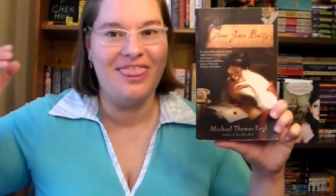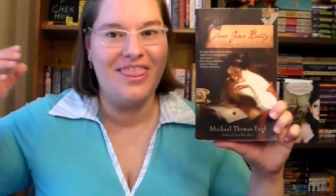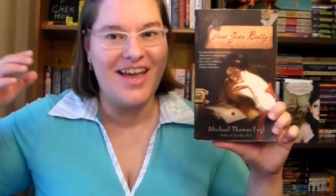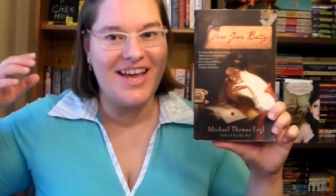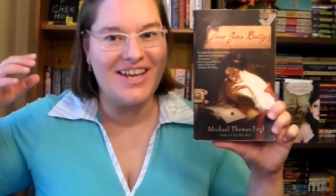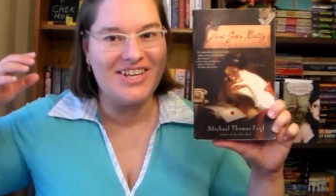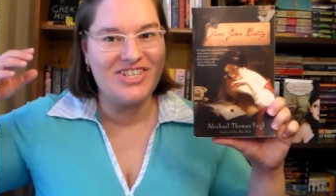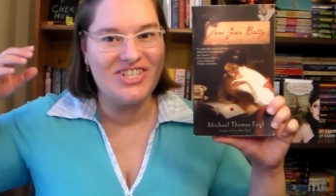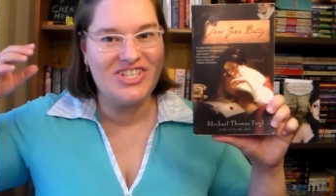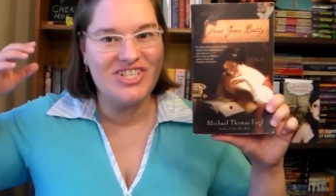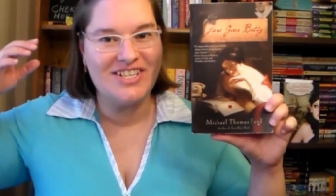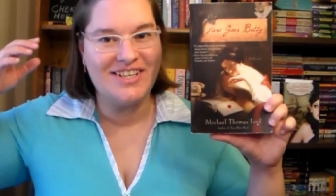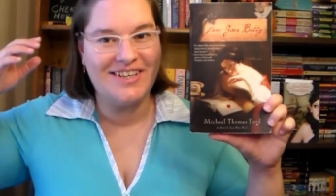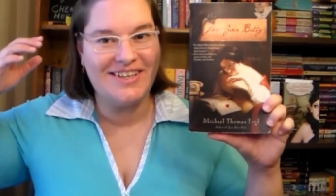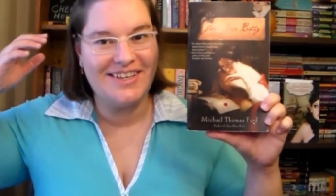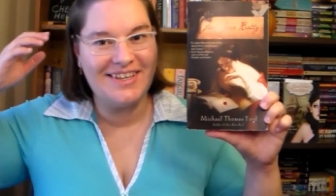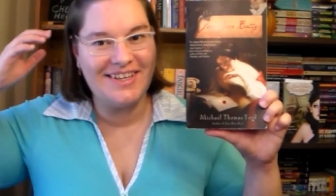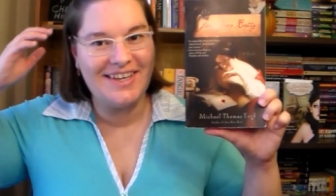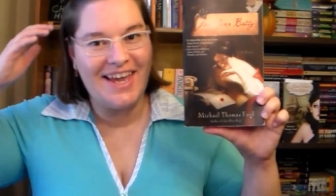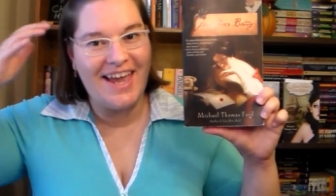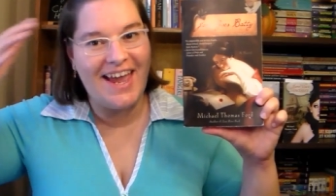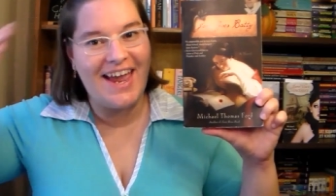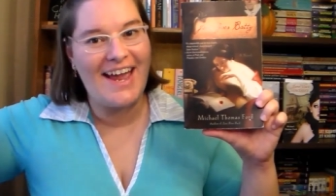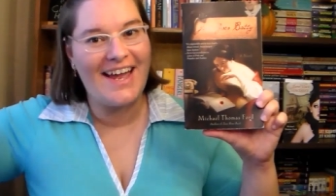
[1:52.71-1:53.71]
that she
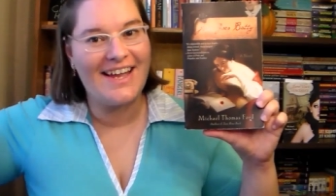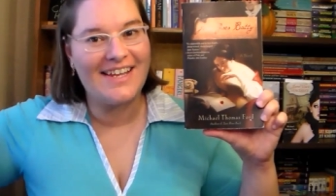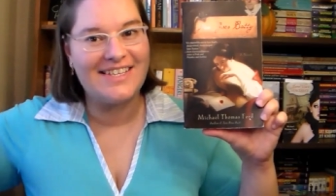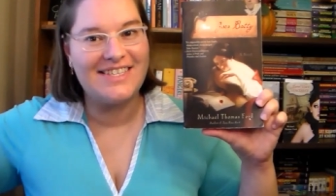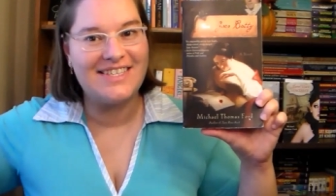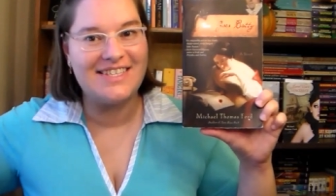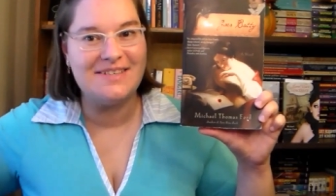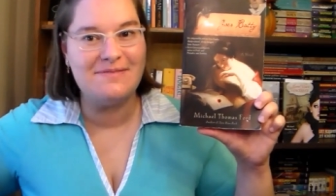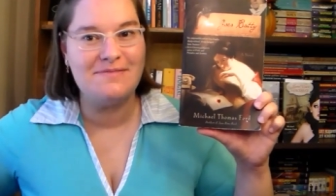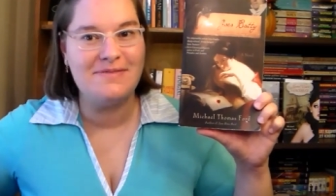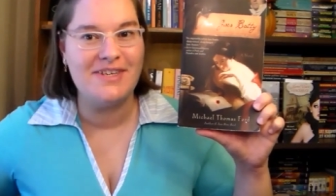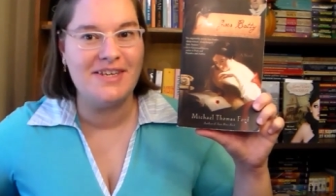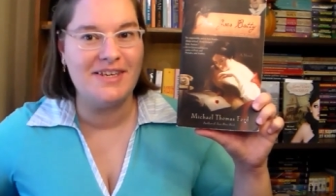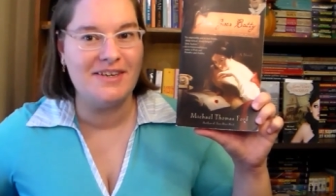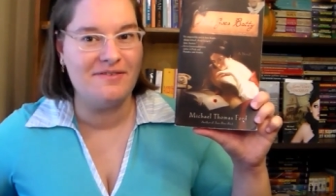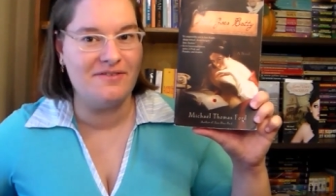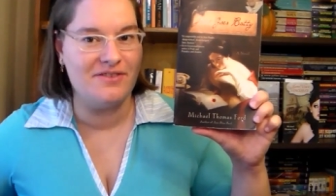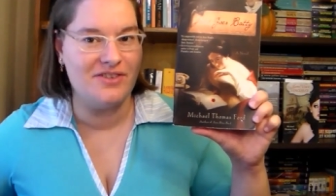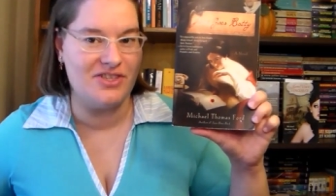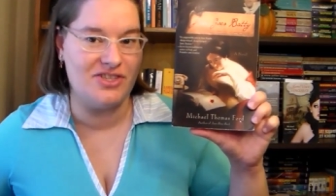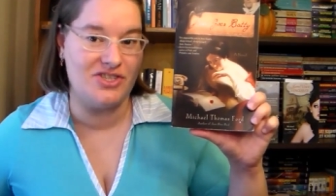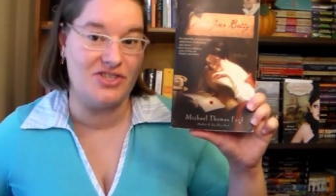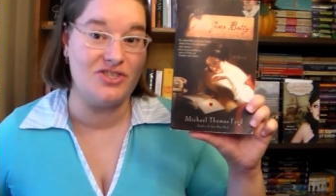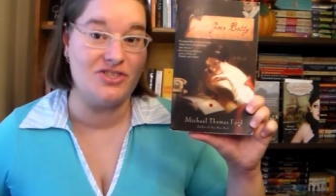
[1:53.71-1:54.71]
can't seem to
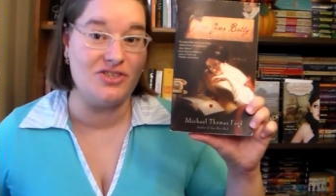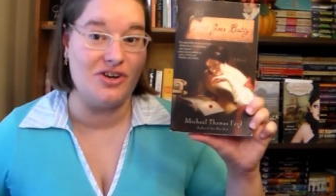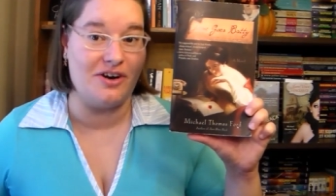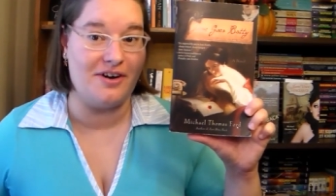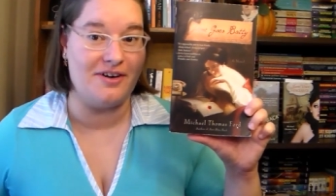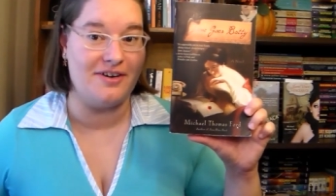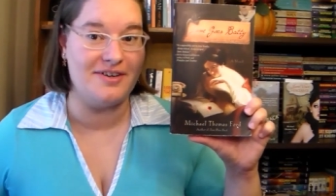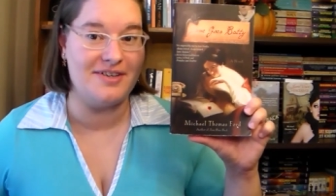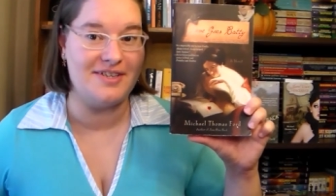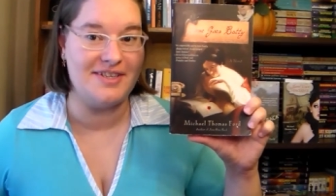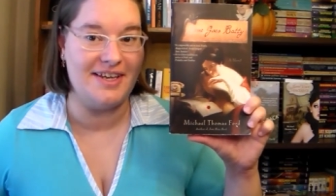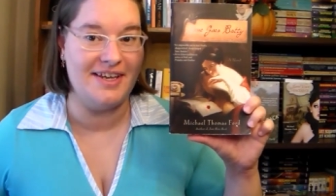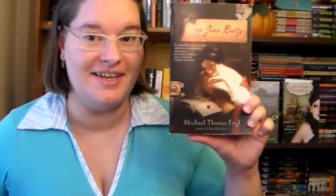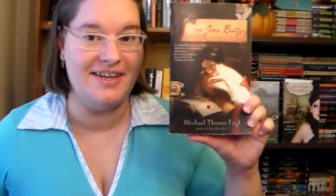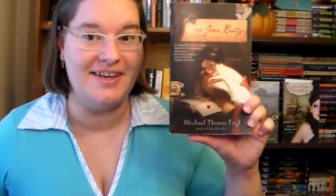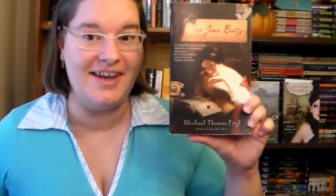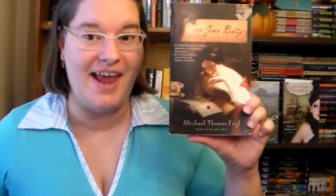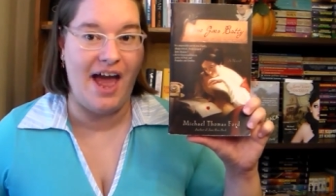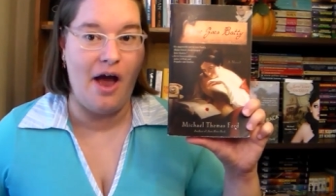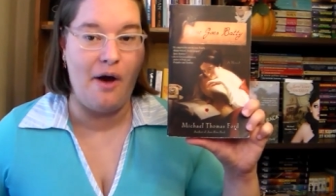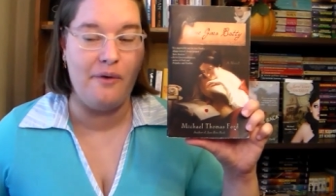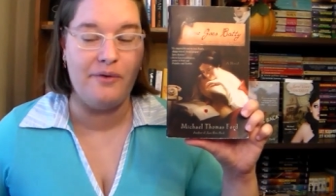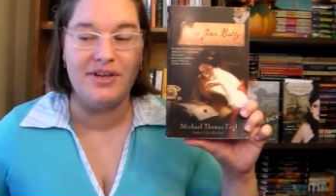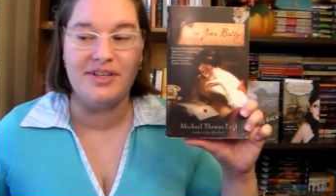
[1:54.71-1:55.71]
even start, and
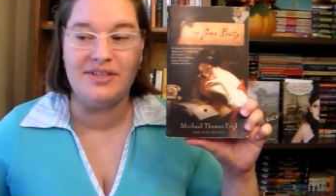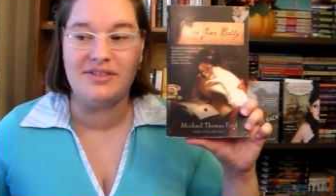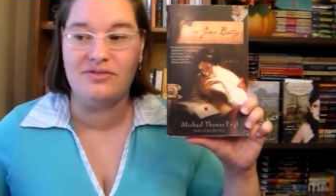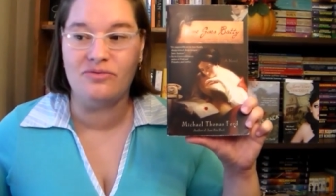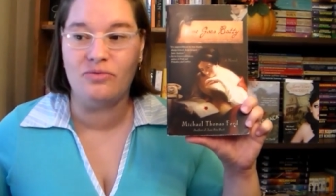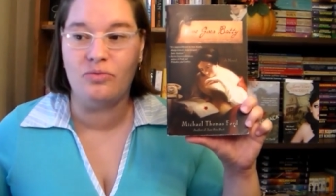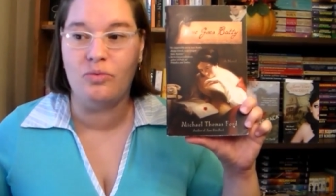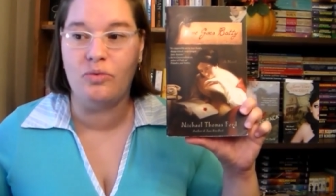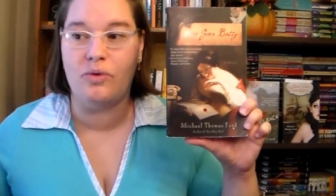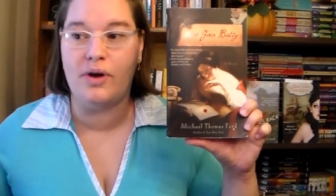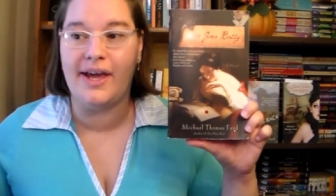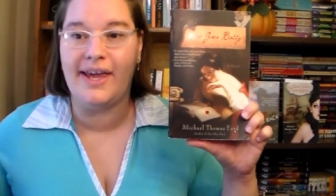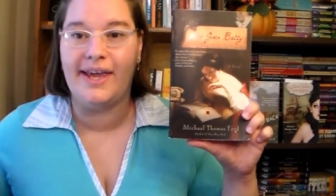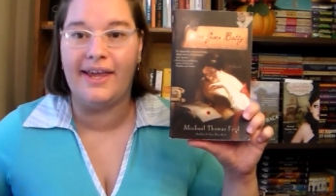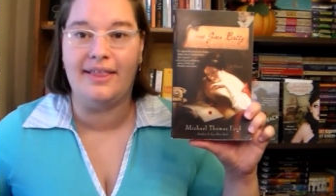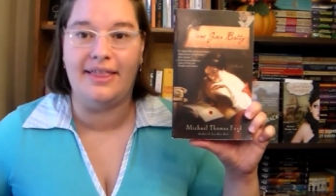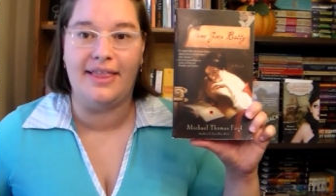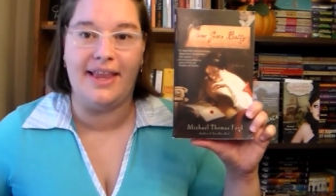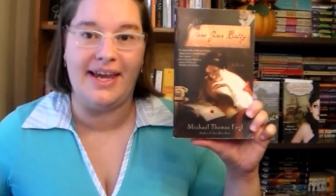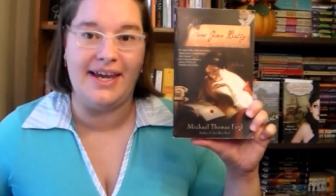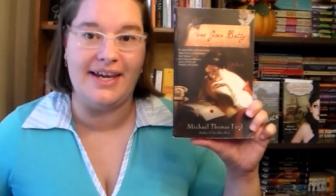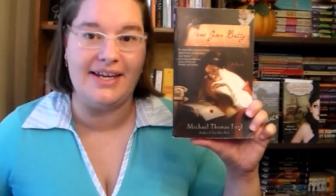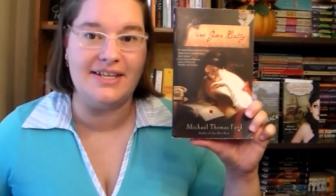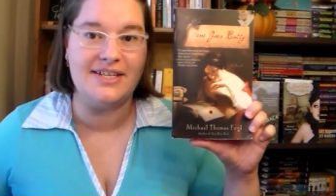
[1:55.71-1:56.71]
now it's way
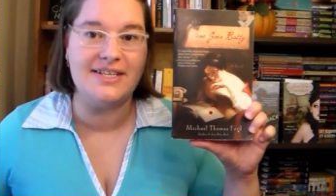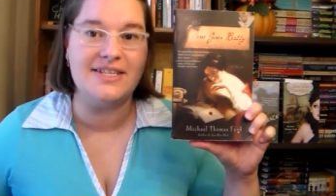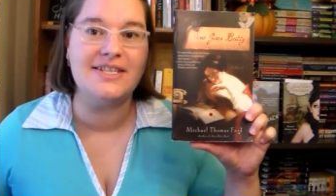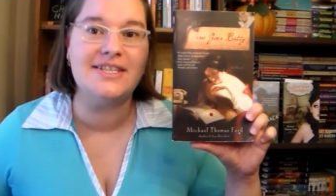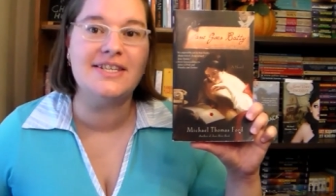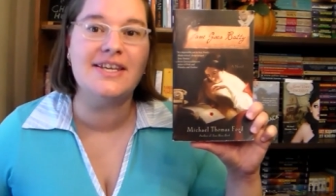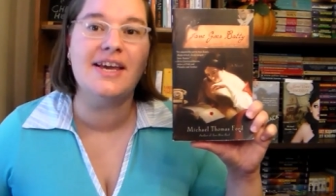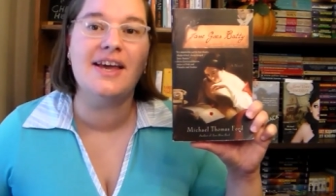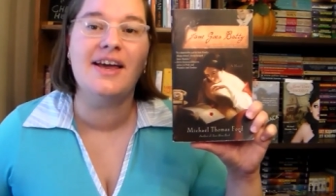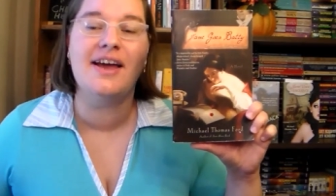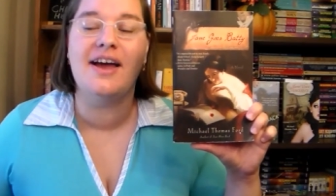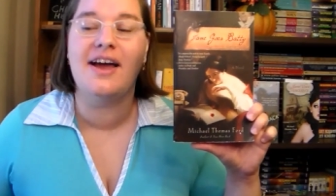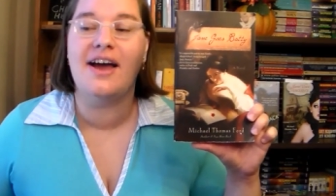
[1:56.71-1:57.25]
late.